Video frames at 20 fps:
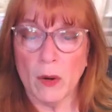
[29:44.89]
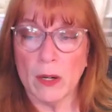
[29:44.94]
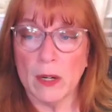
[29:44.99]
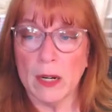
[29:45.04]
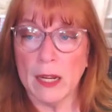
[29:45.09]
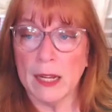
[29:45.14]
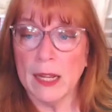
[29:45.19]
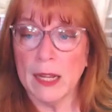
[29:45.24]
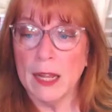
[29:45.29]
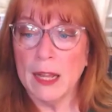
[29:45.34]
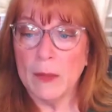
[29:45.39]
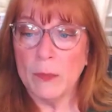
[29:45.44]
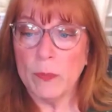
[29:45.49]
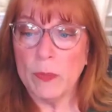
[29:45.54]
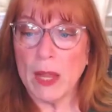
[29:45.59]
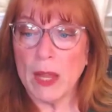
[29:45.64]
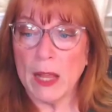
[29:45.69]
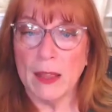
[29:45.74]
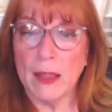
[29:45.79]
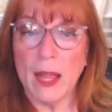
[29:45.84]
And I
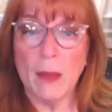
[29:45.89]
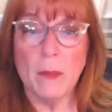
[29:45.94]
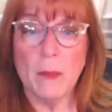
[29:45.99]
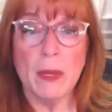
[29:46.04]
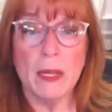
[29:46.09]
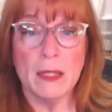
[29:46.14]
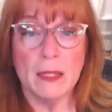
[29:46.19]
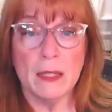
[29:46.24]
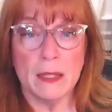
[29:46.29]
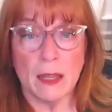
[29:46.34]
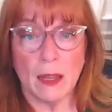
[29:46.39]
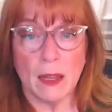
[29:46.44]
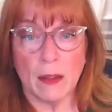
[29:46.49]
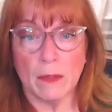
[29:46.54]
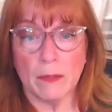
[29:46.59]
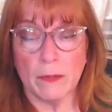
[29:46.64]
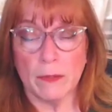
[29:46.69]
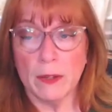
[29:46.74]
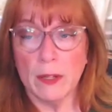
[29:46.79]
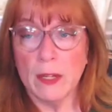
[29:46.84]
let
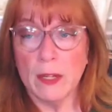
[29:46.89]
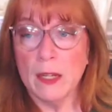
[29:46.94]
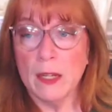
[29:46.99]
myself